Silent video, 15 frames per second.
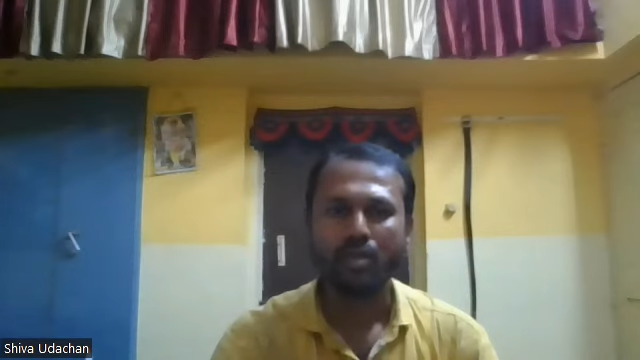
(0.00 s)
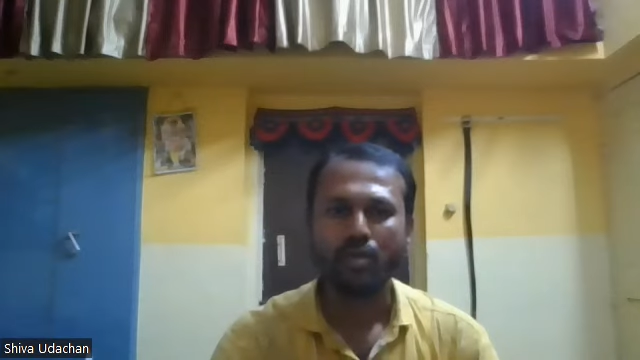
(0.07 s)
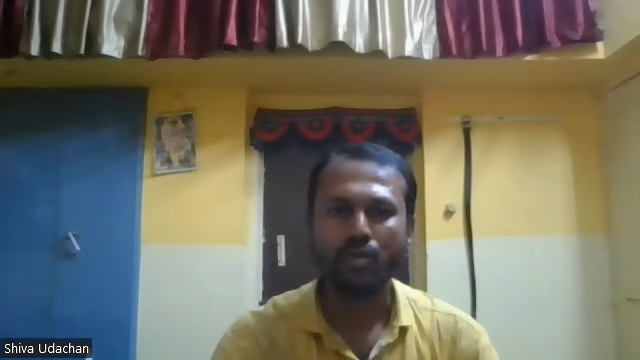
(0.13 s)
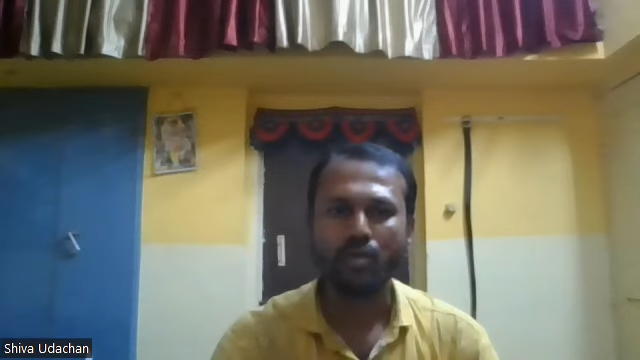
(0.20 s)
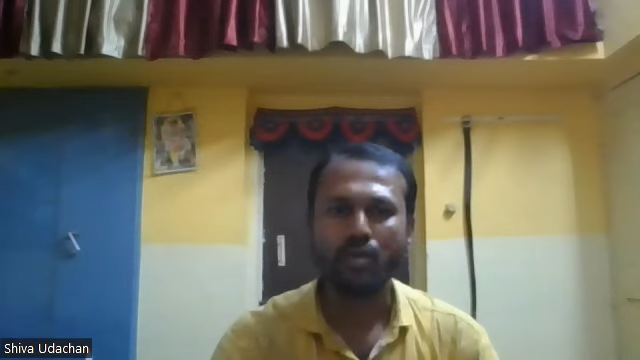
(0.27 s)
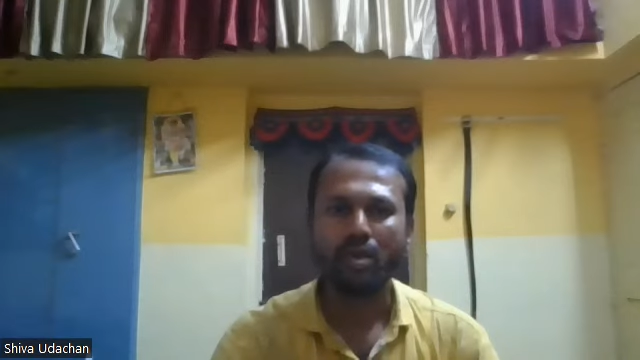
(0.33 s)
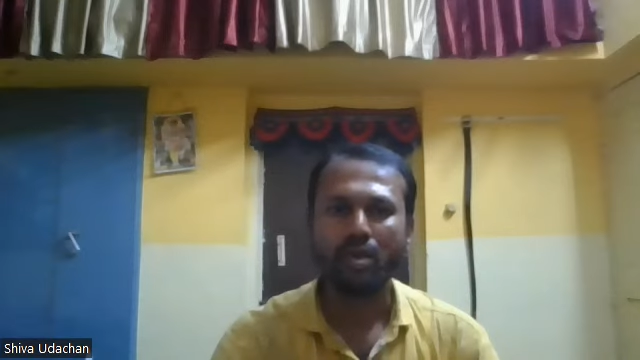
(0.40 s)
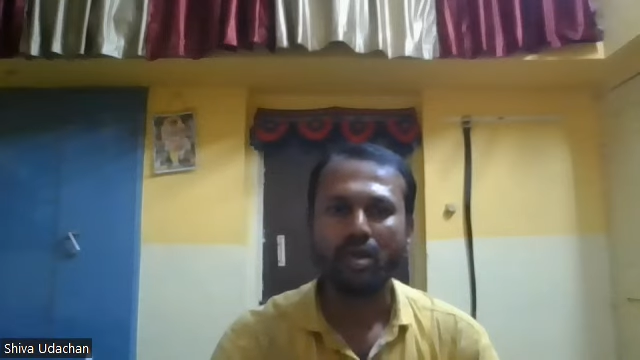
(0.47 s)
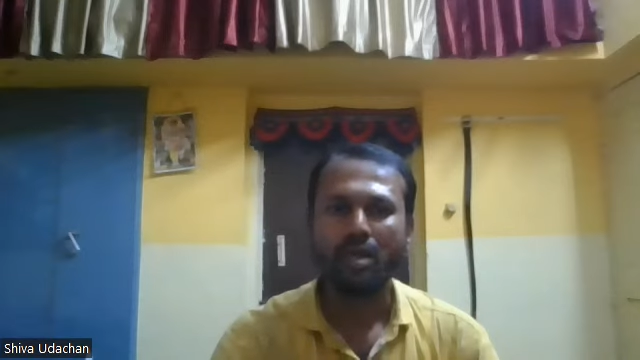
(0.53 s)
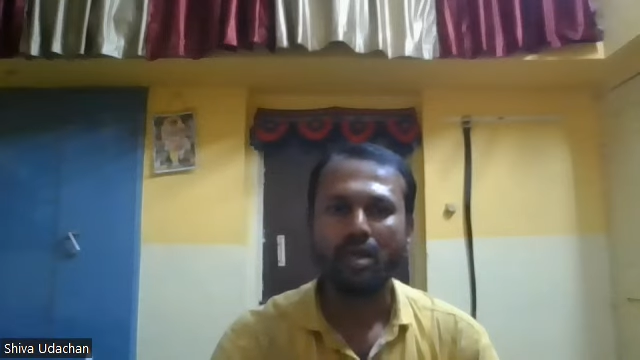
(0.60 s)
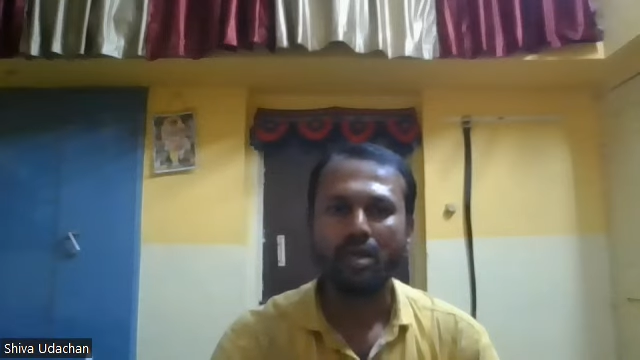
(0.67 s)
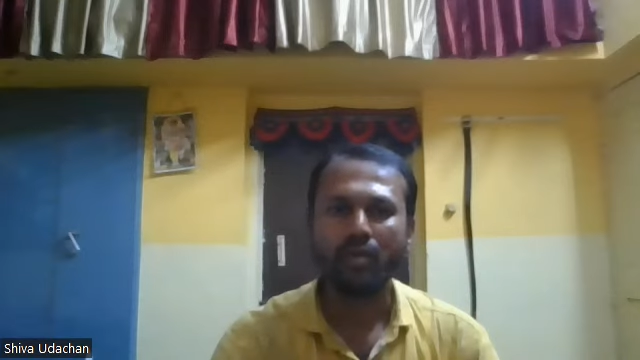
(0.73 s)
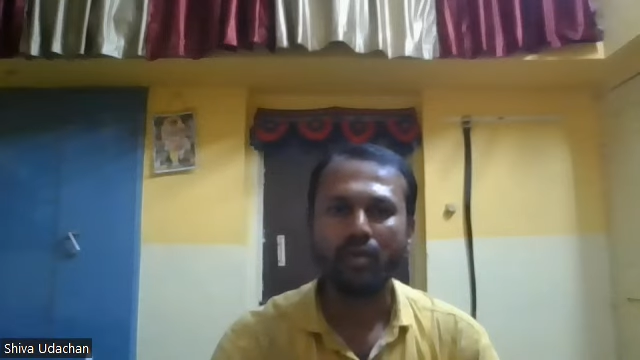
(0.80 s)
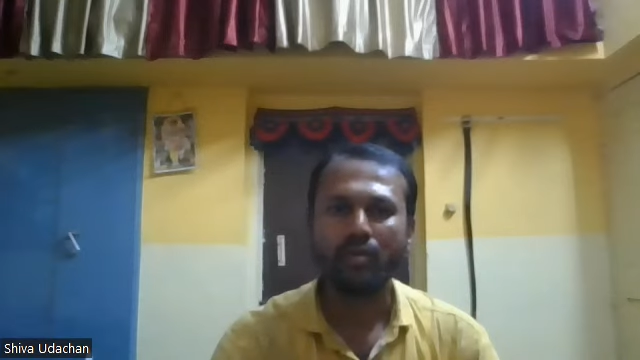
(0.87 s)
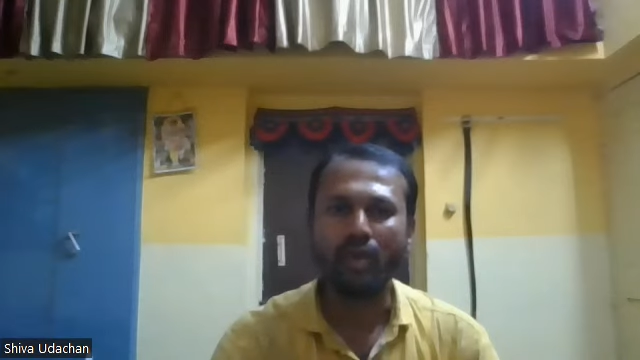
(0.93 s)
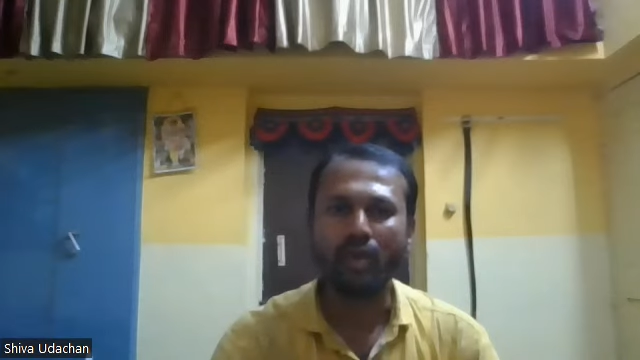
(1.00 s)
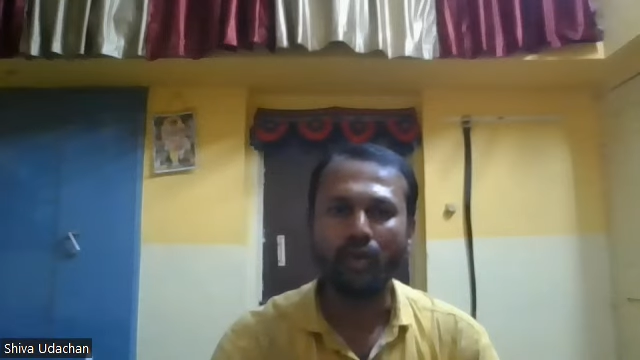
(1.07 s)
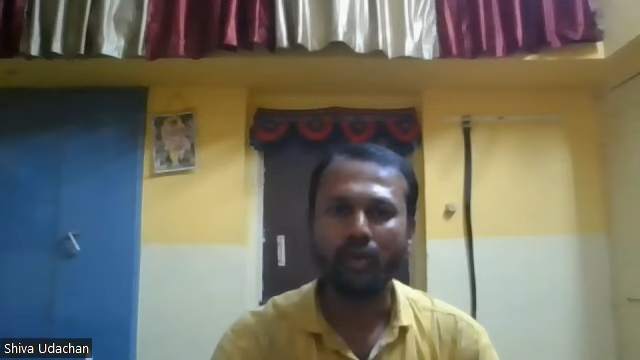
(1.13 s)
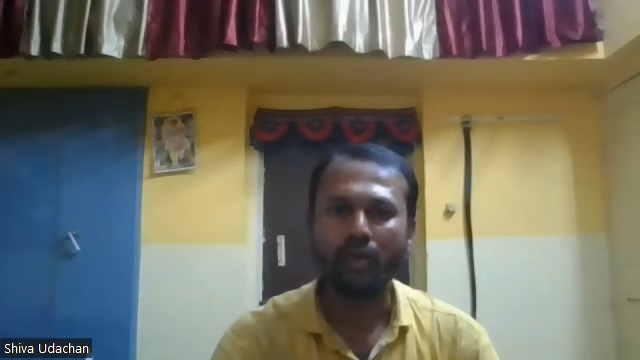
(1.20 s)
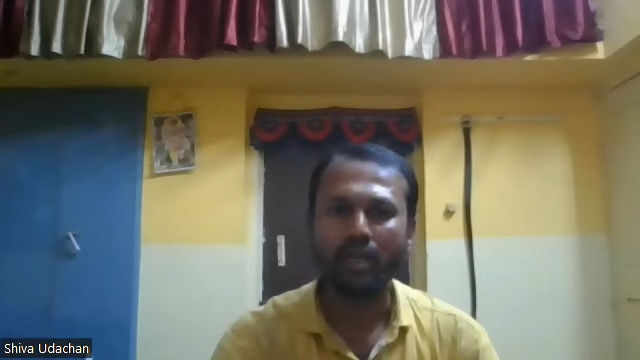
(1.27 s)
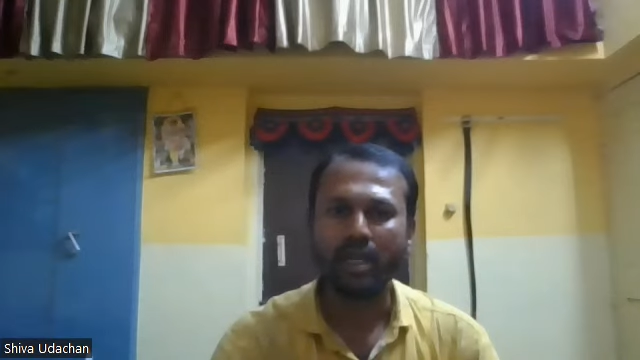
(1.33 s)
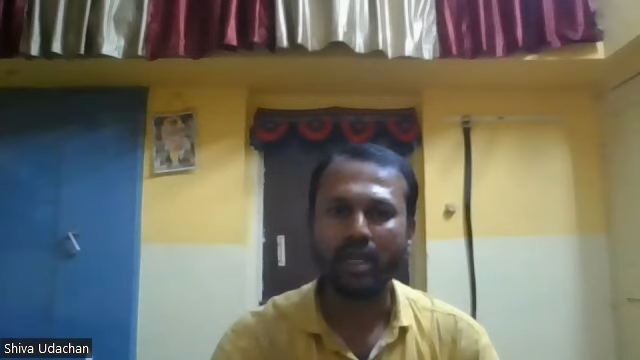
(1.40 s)
So now the
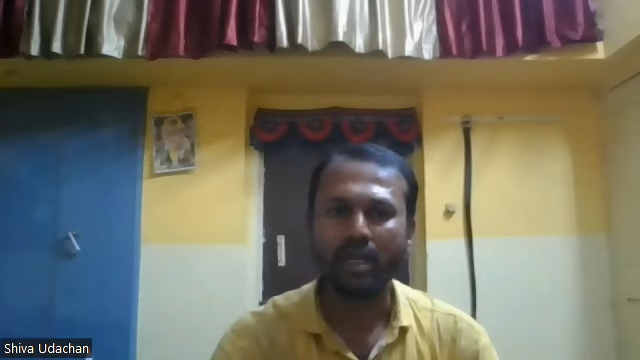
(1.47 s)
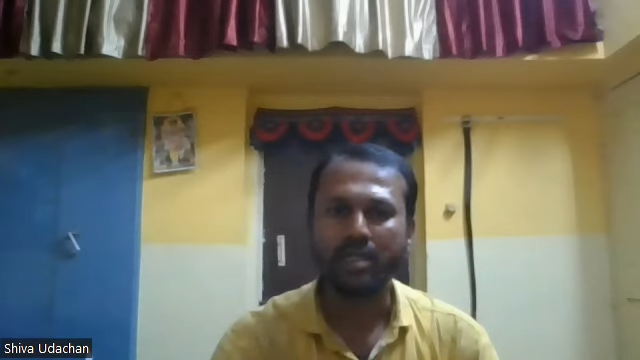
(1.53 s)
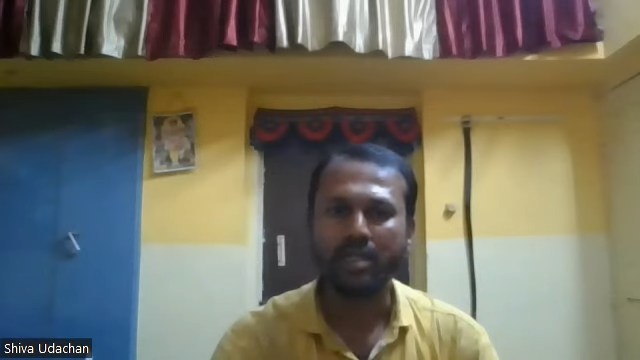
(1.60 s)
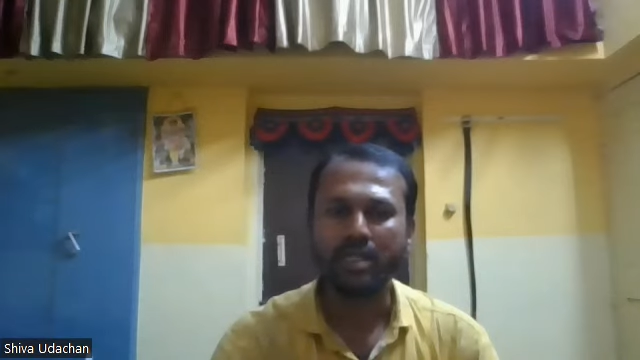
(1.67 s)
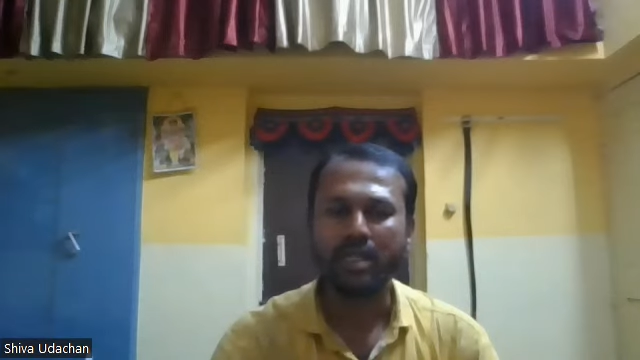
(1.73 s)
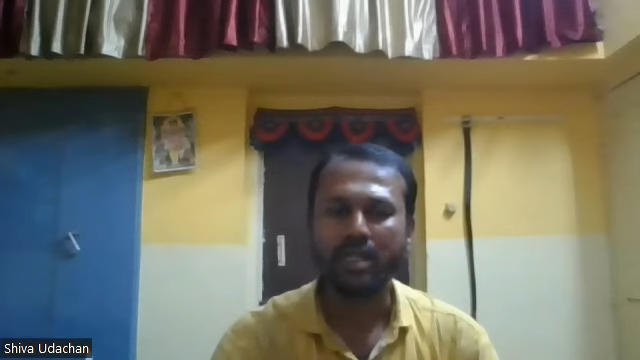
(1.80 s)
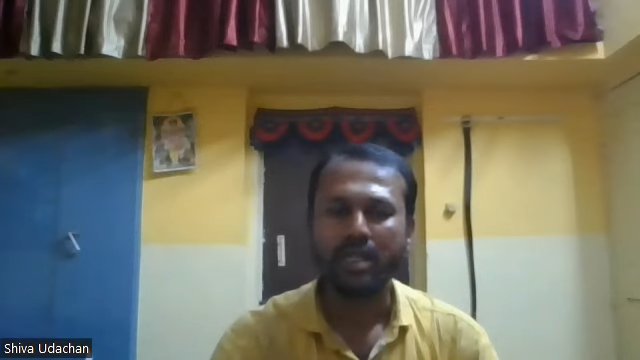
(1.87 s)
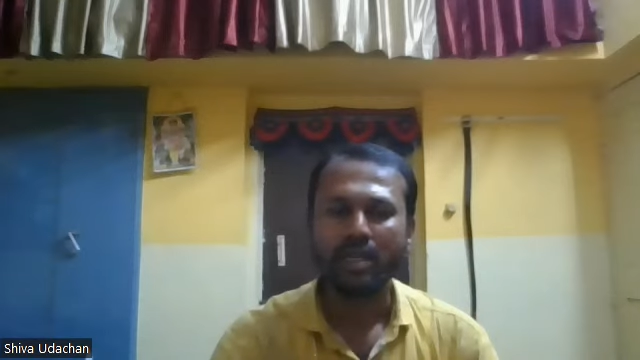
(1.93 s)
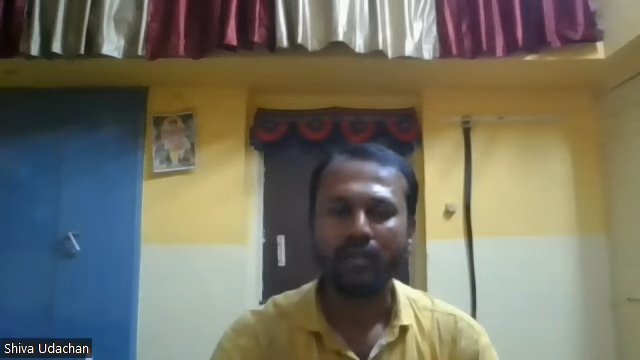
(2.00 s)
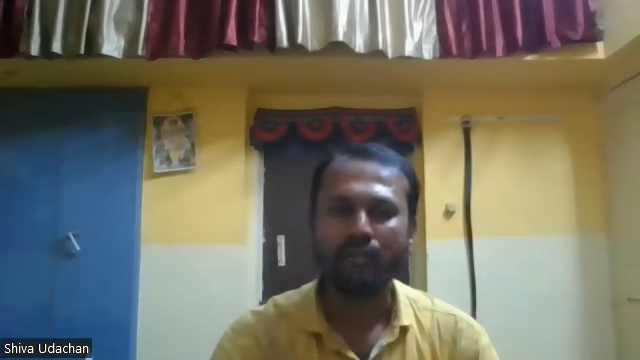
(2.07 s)
nuclear energy,